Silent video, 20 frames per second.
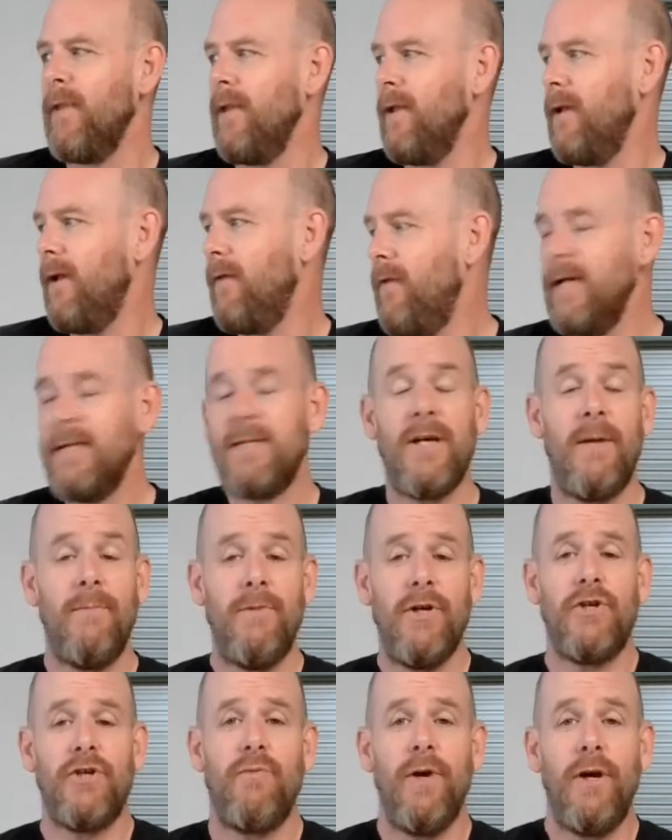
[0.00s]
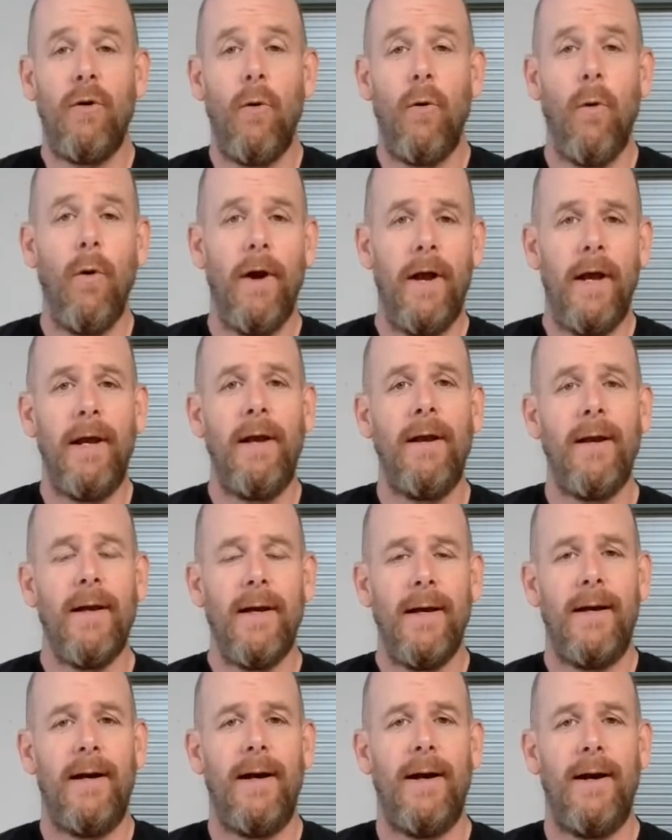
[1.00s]
This I'm just recording
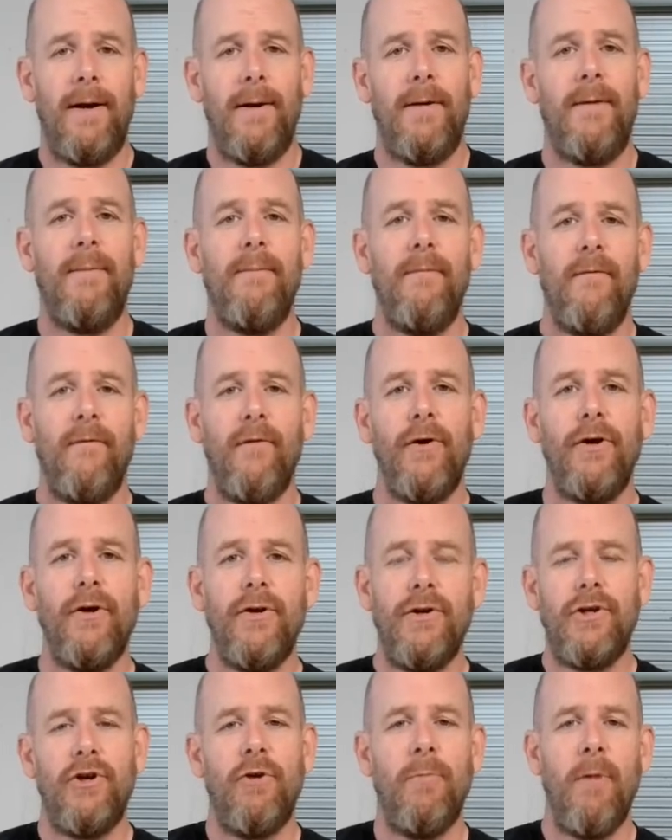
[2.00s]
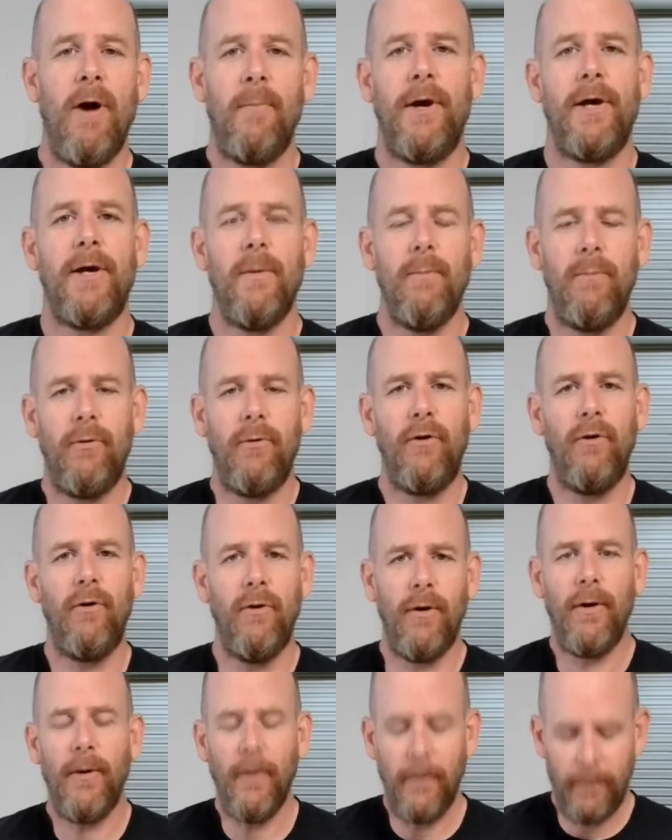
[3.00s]
for YouTube on my
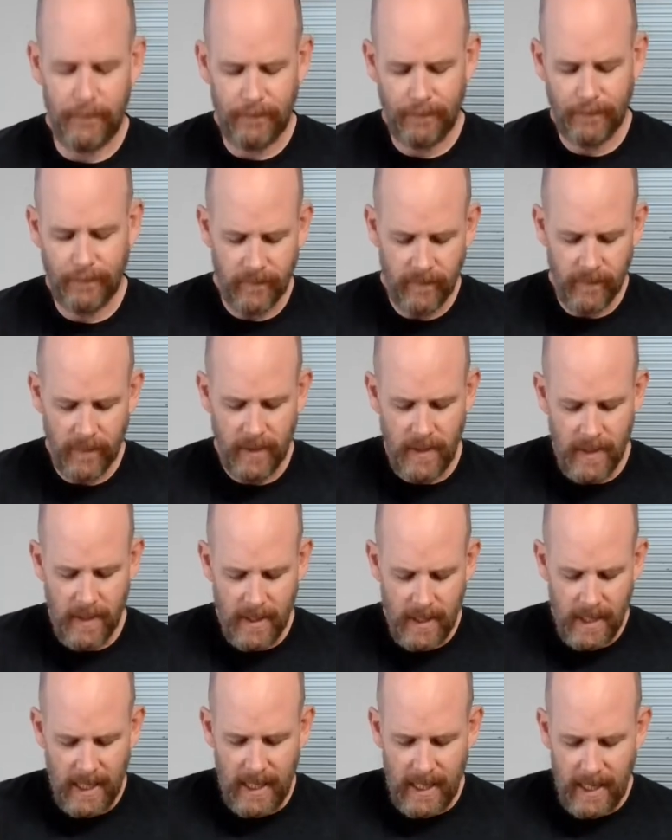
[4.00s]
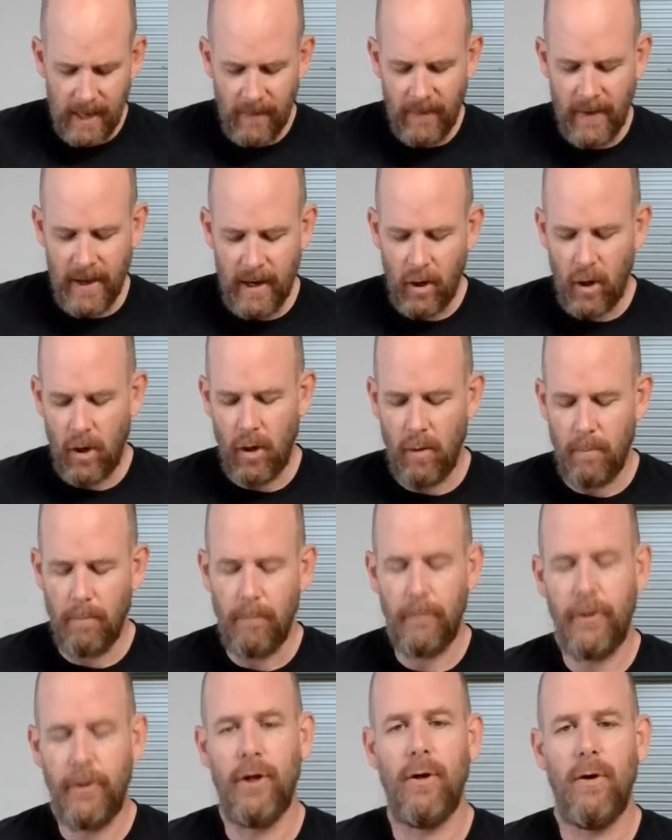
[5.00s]
computer, and then I'll
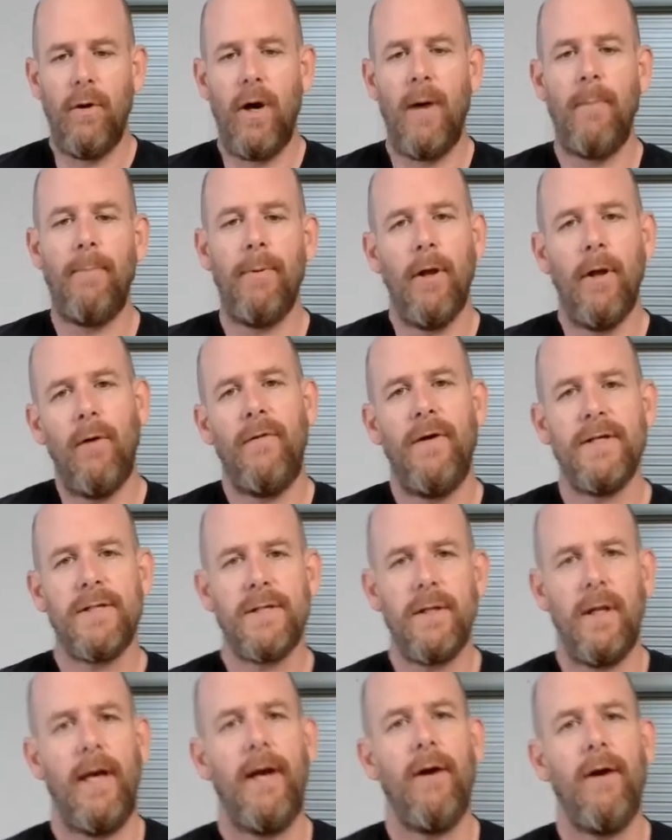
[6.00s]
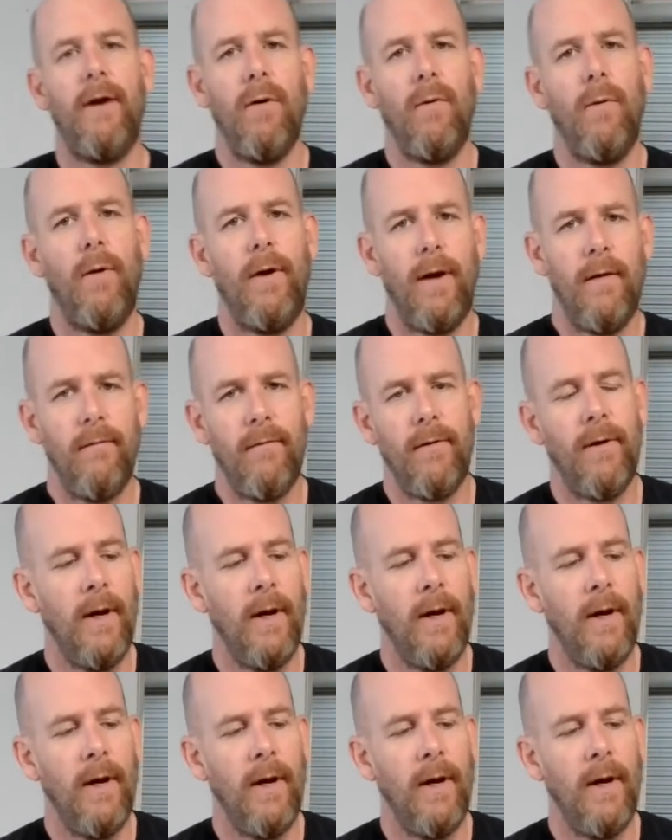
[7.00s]
upload this later or whatever.